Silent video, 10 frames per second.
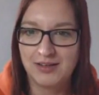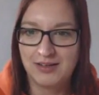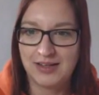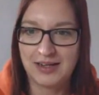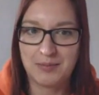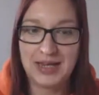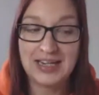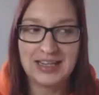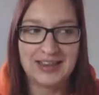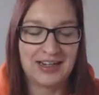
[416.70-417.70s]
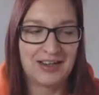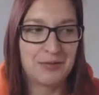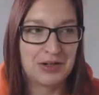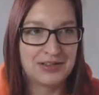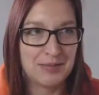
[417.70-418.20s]
that could be anything. Like
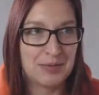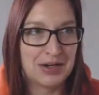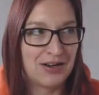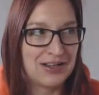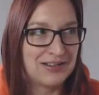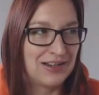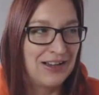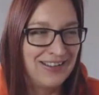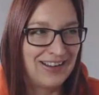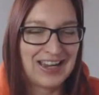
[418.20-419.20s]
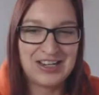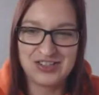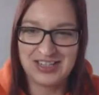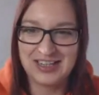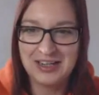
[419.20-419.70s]
one, some of my clients
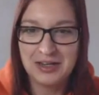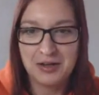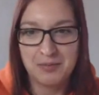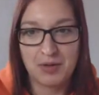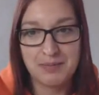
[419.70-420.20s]
occasionally buy